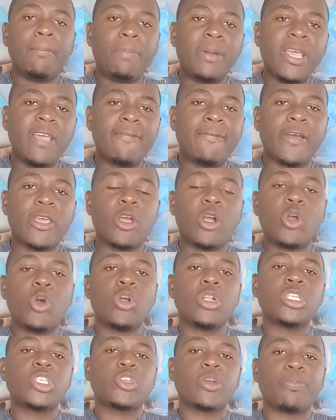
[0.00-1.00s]
play for your
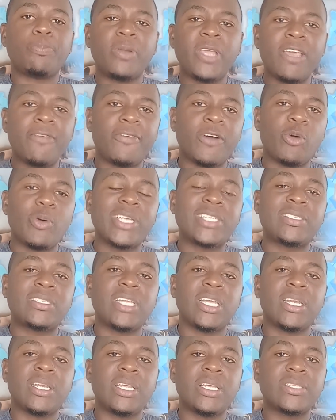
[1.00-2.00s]
country, play for
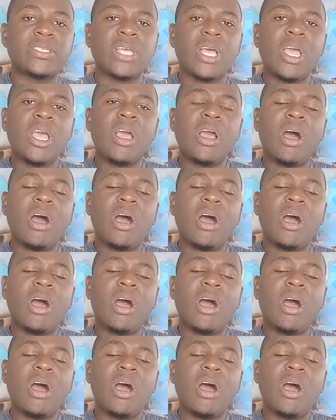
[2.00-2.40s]
West Indies,